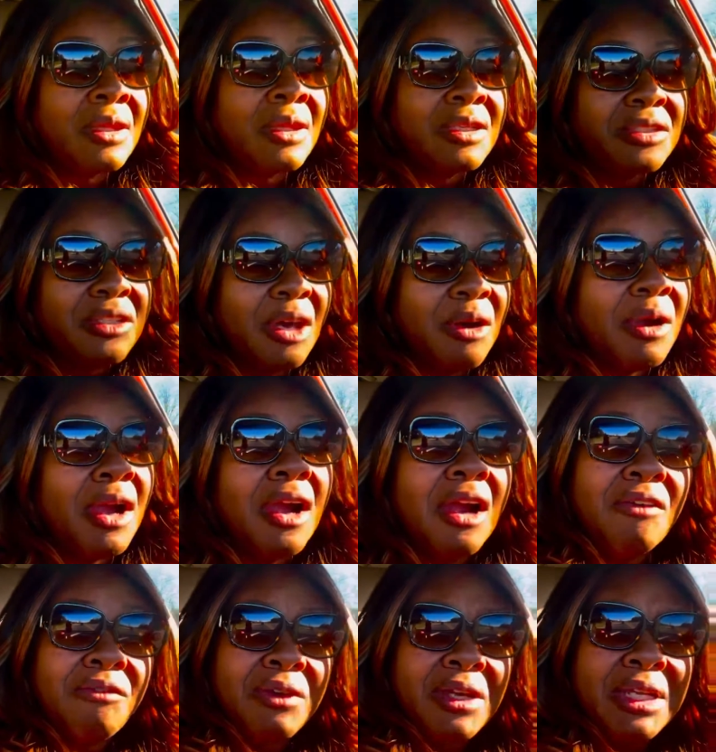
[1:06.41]
So
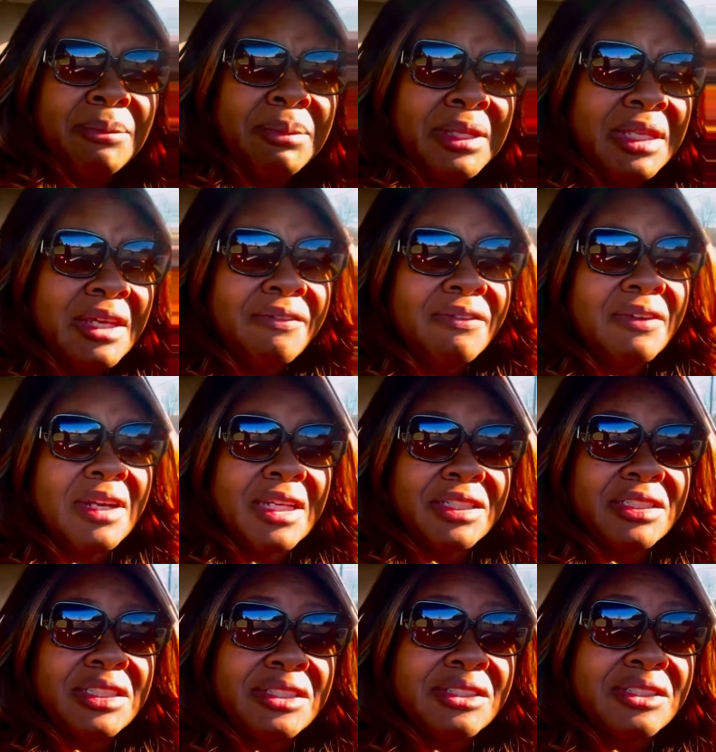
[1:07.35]
her really believing that
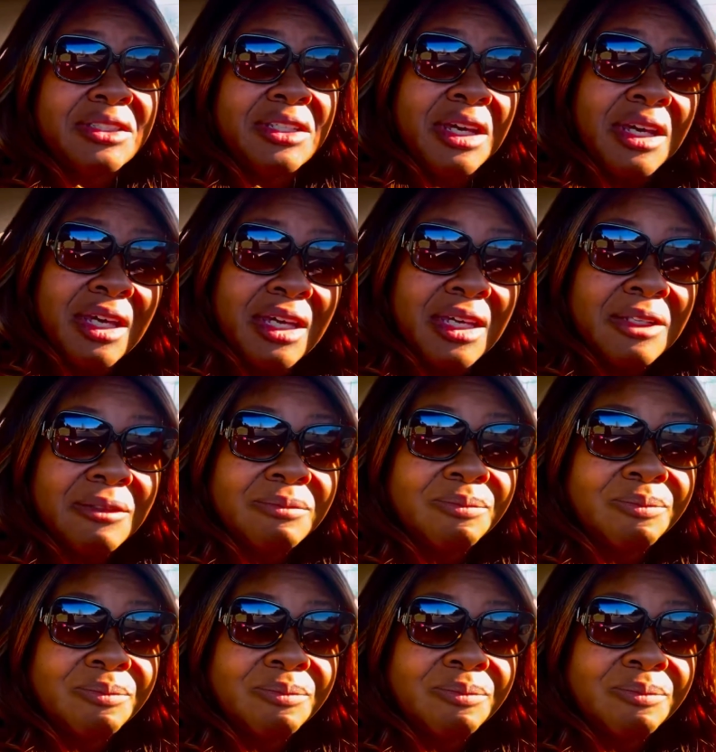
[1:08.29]
she's good